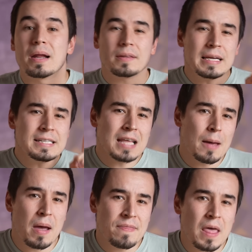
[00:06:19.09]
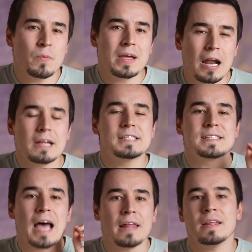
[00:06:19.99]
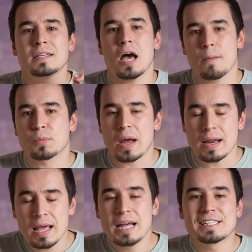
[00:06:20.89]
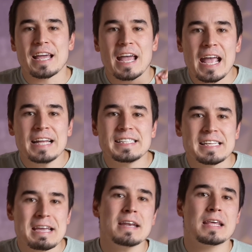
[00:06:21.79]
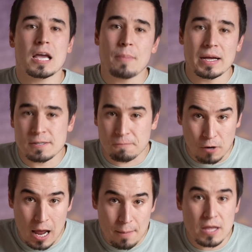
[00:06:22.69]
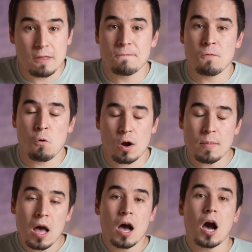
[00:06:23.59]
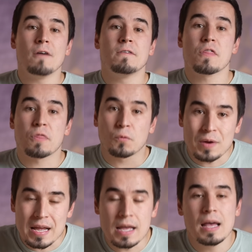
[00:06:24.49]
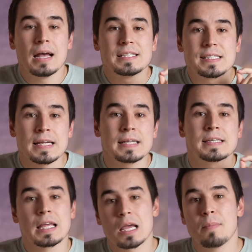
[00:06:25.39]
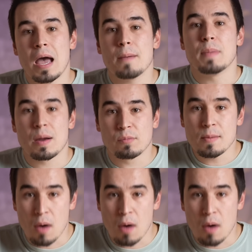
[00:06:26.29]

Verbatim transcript: at least that meant that we got a silent upgrade to 18 gigabytes of RAM in the form of three six gigabyte memory